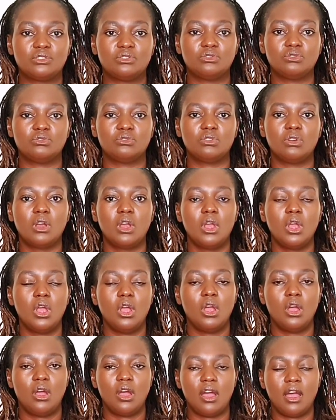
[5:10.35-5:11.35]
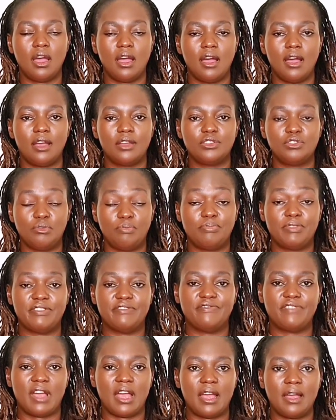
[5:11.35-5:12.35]
you
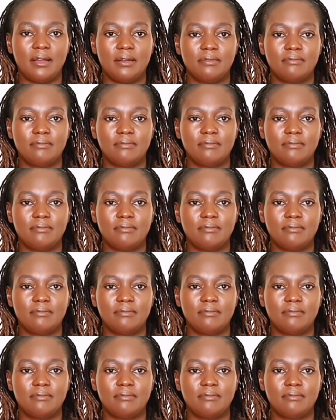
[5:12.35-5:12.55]
prefer.